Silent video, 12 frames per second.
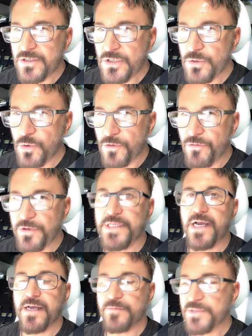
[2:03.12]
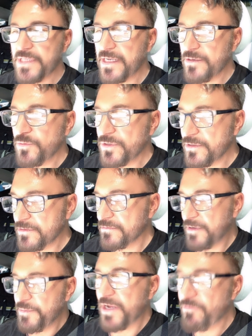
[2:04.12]
2 or 3 times, then
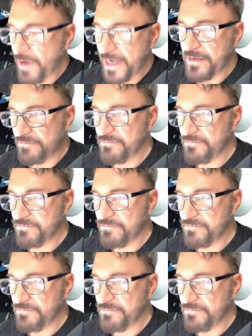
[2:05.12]
a big red